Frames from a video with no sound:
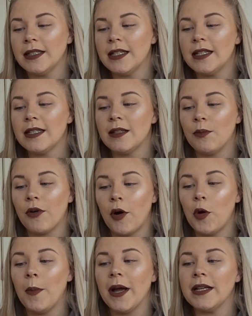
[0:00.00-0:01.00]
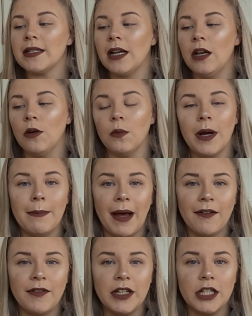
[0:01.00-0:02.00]
This is the Pro Base Longwear
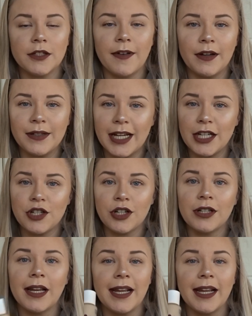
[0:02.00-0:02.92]
Matte Finish Foundation.